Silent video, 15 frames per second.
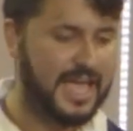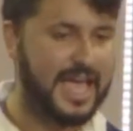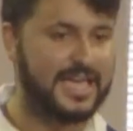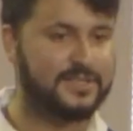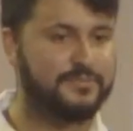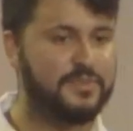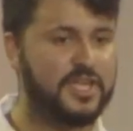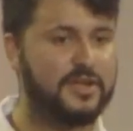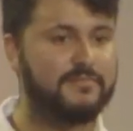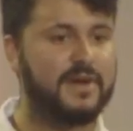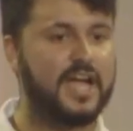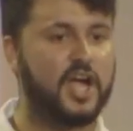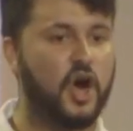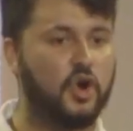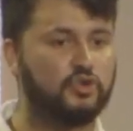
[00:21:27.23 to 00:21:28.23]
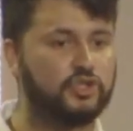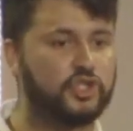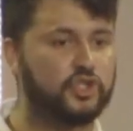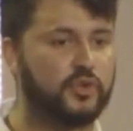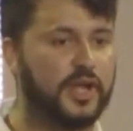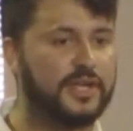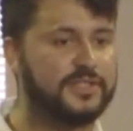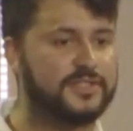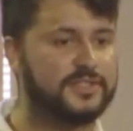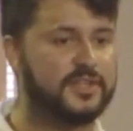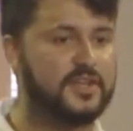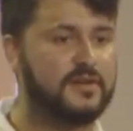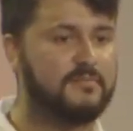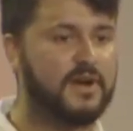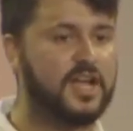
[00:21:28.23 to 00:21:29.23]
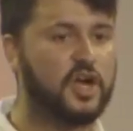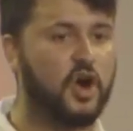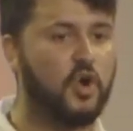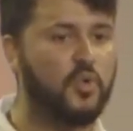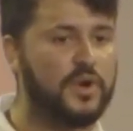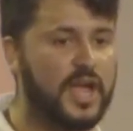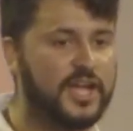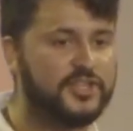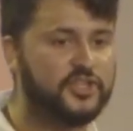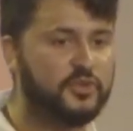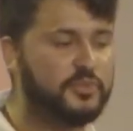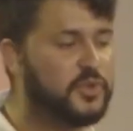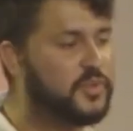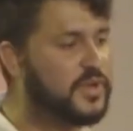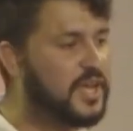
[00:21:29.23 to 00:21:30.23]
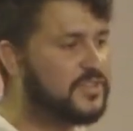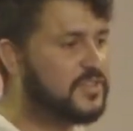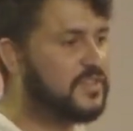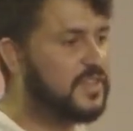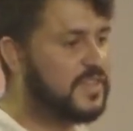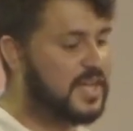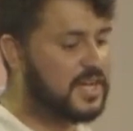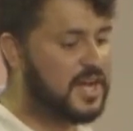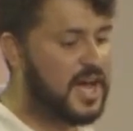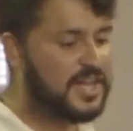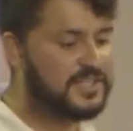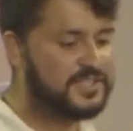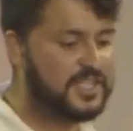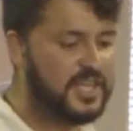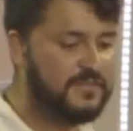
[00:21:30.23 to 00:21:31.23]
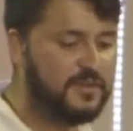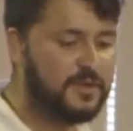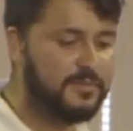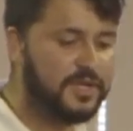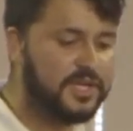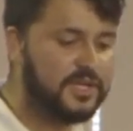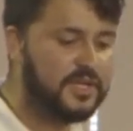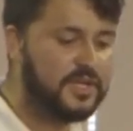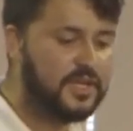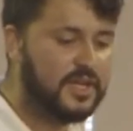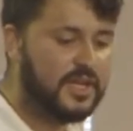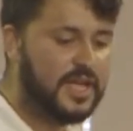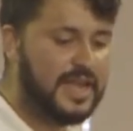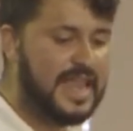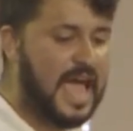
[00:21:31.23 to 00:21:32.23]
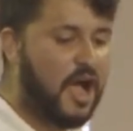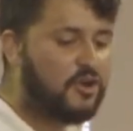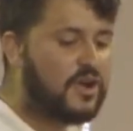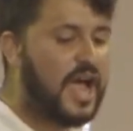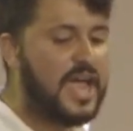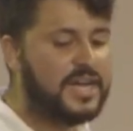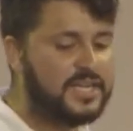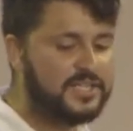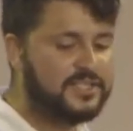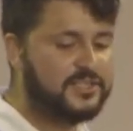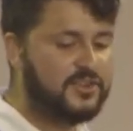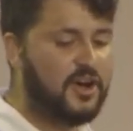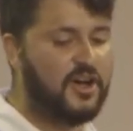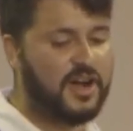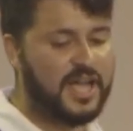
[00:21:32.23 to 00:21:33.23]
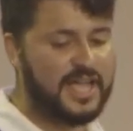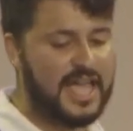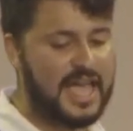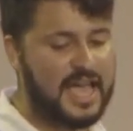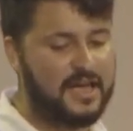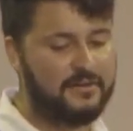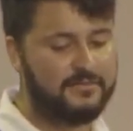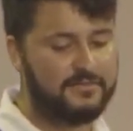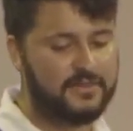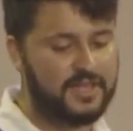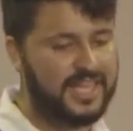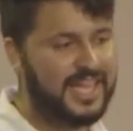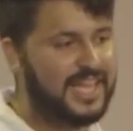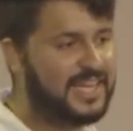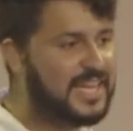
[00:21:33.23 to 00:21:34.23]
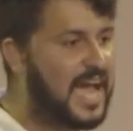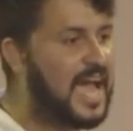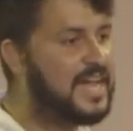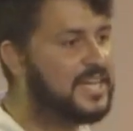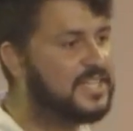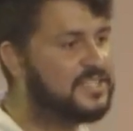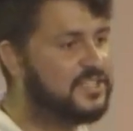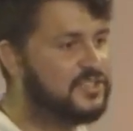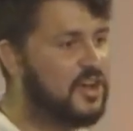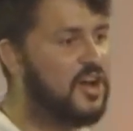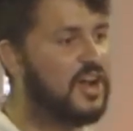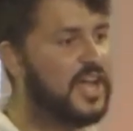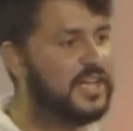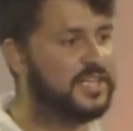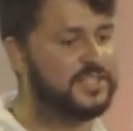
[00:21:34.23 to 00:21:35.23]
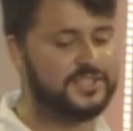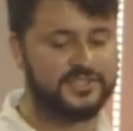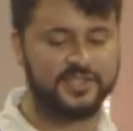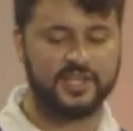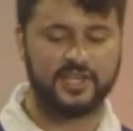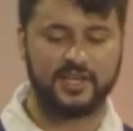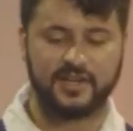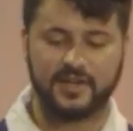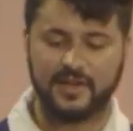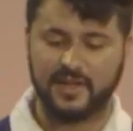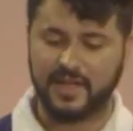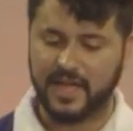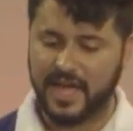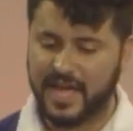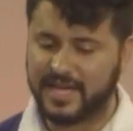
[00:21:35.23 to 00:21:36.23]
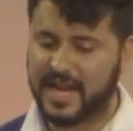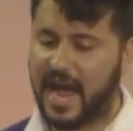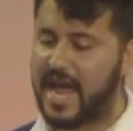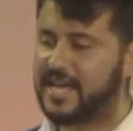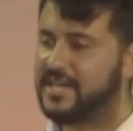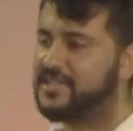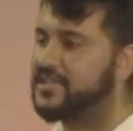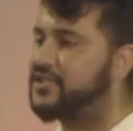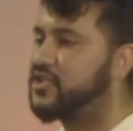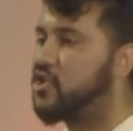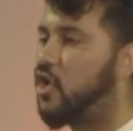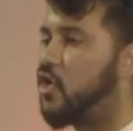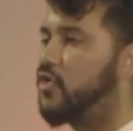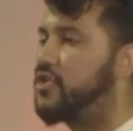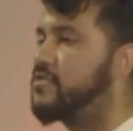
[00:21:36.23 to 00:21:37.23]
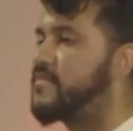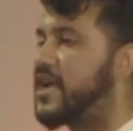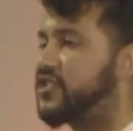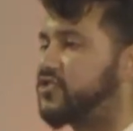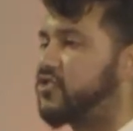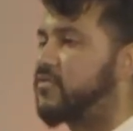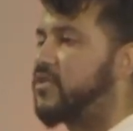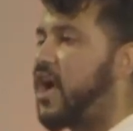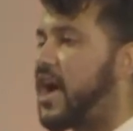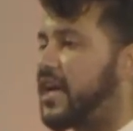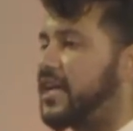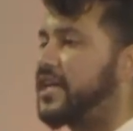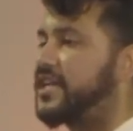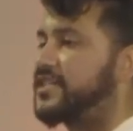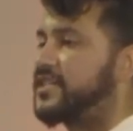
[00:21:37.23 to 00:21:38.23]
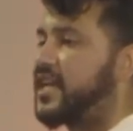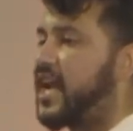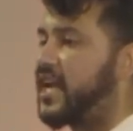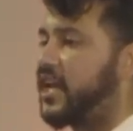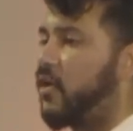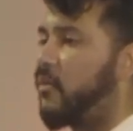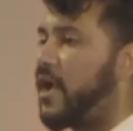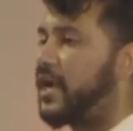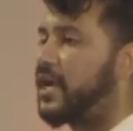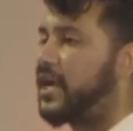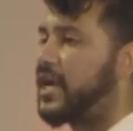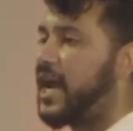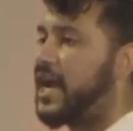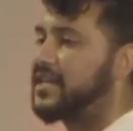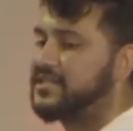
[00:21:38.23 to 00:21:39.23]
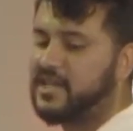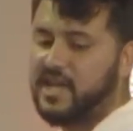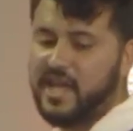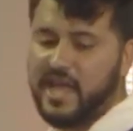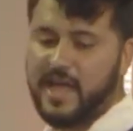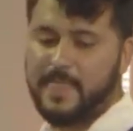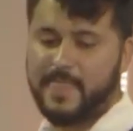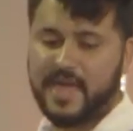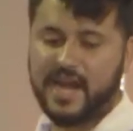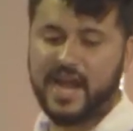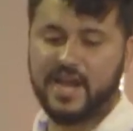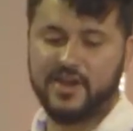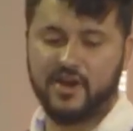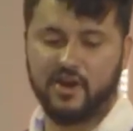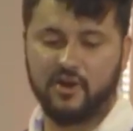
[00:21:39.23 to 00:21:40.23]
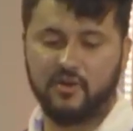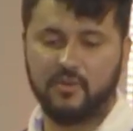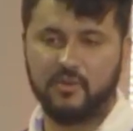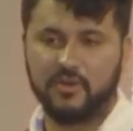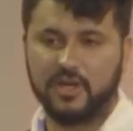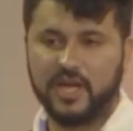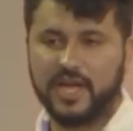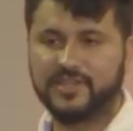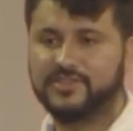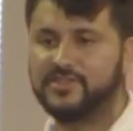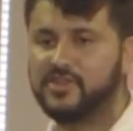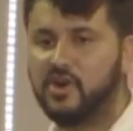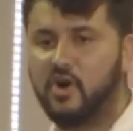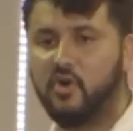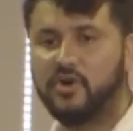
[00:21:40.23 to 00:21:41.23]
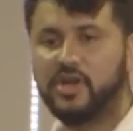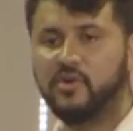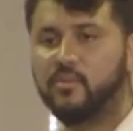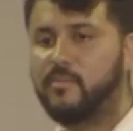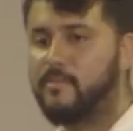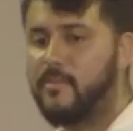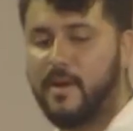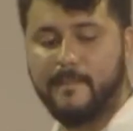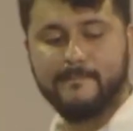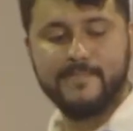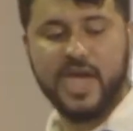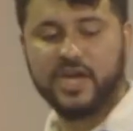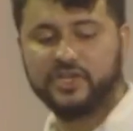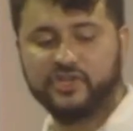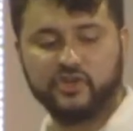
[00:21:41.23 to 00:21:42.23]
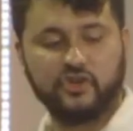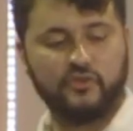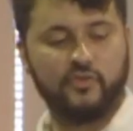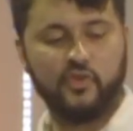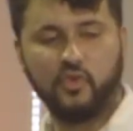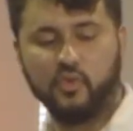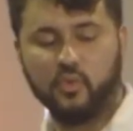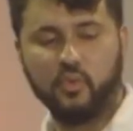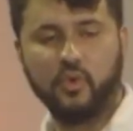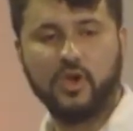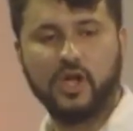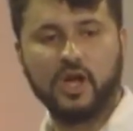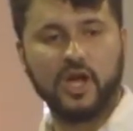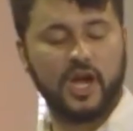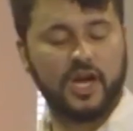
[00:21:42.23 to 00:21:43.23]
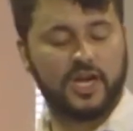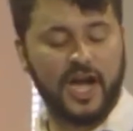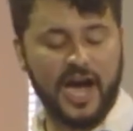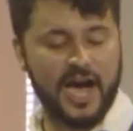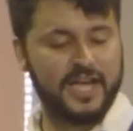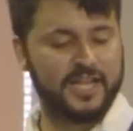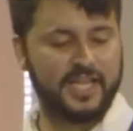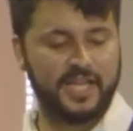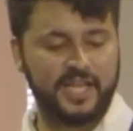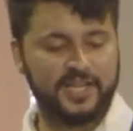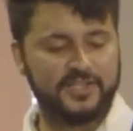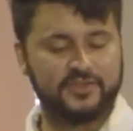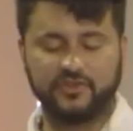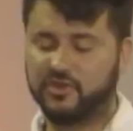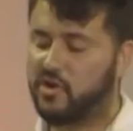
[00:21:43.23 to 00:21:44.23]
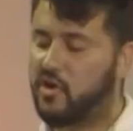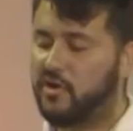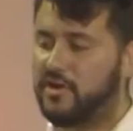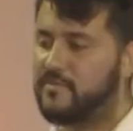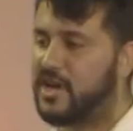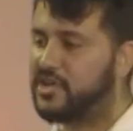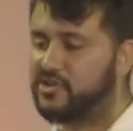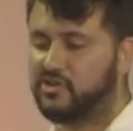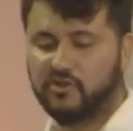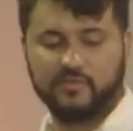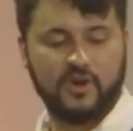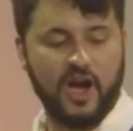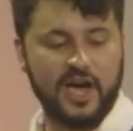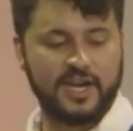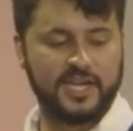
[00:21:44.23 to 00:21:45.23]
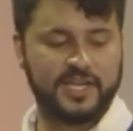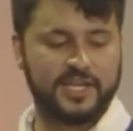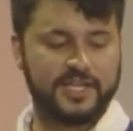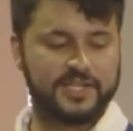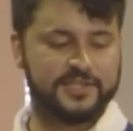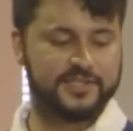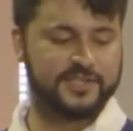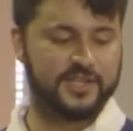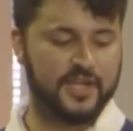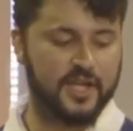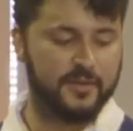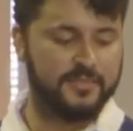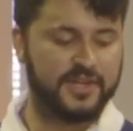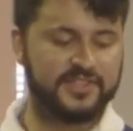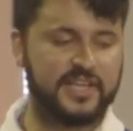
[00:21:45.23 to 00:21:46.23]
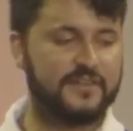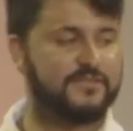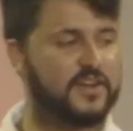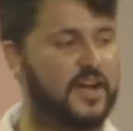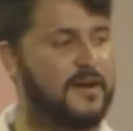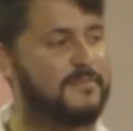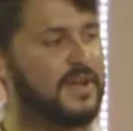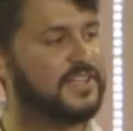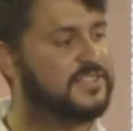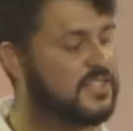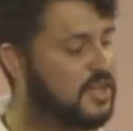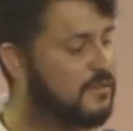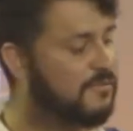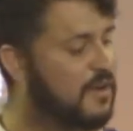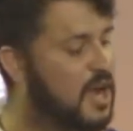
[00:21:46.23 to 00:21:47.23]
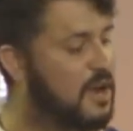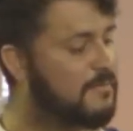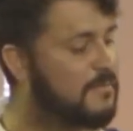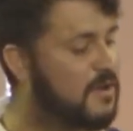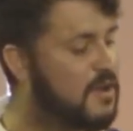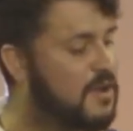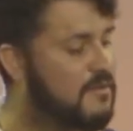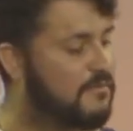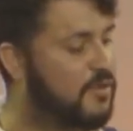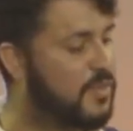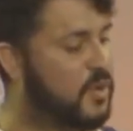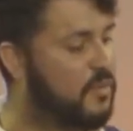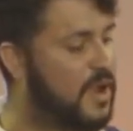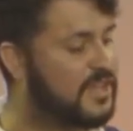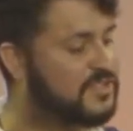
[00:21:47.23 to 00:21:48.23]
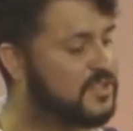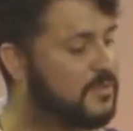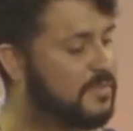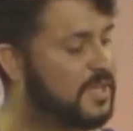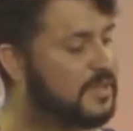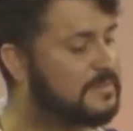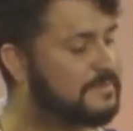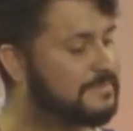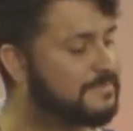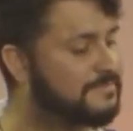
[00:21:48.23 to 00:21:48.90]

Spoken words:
as being my own trait, my own attribute, not something that God has given me, now kindness is all I have, and kindness is all I can see. And kindness is the only measure of godliness that I can recognize and that I know. It's the only measure of who God is, or the only measure of godliness, because I've cut myself off from the rest of it.